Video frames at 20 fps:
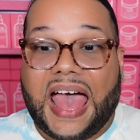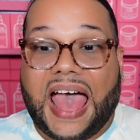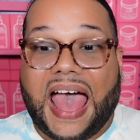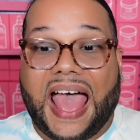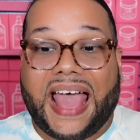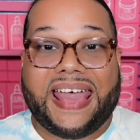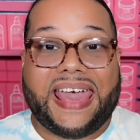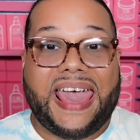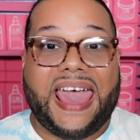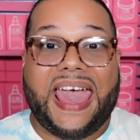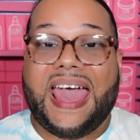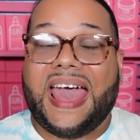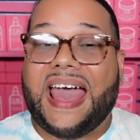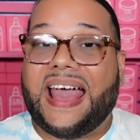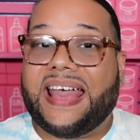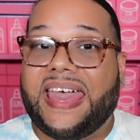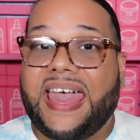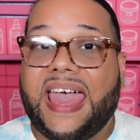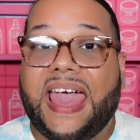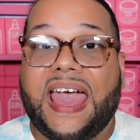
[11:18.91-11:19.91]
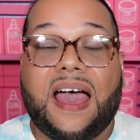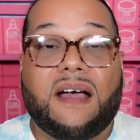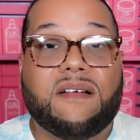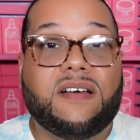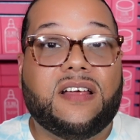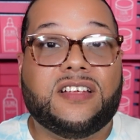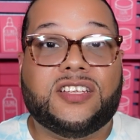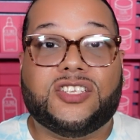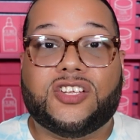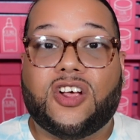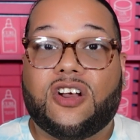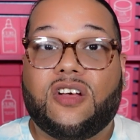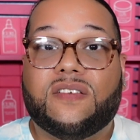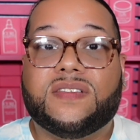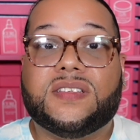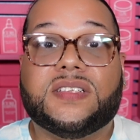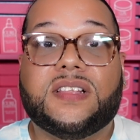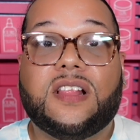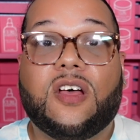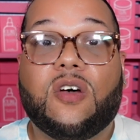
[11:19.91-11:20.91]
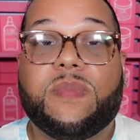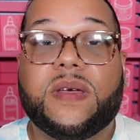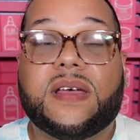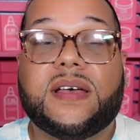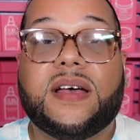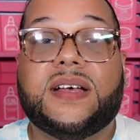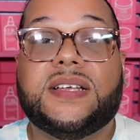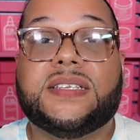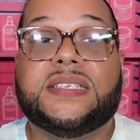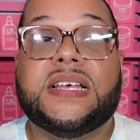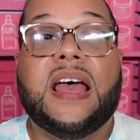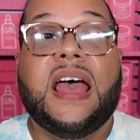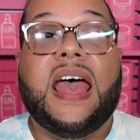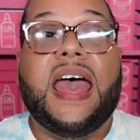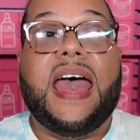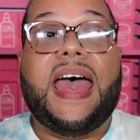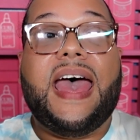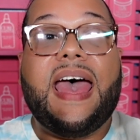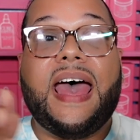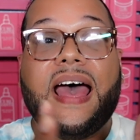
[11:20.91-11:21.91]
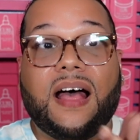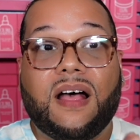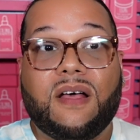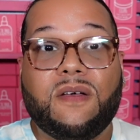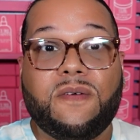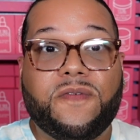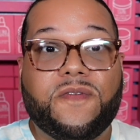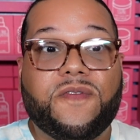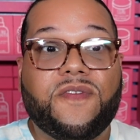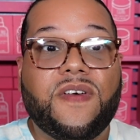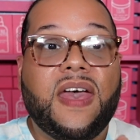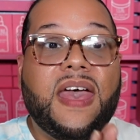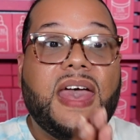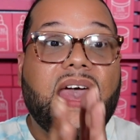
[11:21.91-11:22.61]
I can't, I'm gonna start off slow, because health